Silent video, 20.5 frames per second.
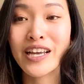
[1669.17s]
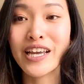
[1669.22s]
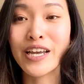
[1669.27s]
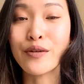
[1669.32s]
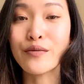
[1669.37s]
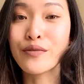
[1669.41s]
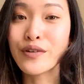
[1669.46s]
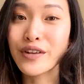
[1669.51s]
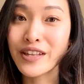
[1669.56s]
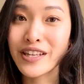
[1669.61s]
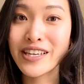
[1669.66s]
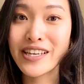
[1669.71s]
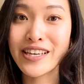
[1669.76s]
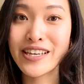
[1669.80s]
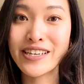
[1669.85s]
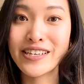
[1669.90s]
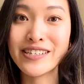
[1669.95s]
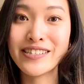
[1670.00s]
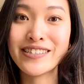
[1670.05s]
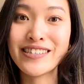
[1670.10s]
it really
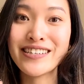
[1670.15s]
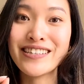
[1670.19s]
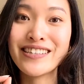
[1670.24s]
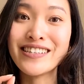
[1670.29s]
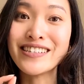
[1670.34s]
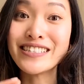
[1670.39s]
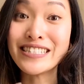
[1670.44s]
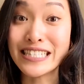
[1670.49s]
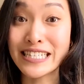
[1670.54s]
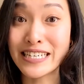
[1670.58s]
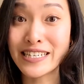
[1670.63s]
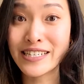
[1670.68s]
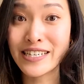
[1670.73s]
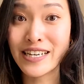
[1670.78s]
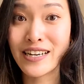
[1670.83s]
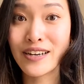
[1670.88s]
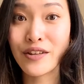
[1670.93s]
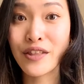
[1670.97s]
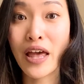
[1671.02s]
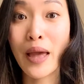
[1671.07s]
is in the
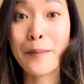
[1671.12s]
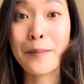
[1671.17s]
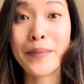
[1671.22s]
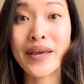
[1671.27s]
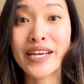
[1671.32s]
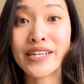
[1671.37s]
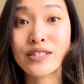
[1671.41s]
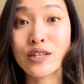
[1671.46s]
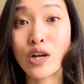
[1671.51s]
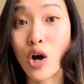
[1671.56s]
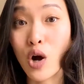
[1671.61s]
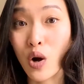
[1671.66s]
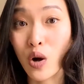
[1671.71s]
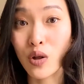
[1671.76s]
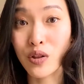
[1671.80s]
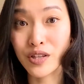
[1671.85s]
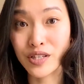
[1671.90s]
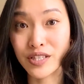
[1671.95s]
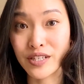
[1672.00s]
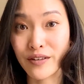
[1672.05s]
detail that makes
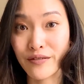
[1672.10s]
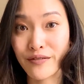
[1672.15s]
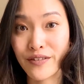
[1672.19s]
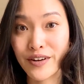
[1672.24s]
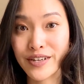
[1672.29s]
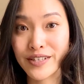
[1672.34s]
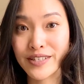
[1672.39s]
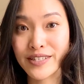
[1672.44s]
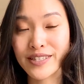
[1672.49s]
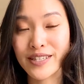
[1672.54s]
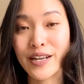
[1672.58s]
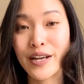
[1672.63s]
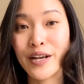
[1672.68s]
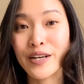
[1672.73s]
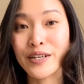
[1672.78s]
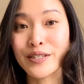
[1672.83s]
all the difference.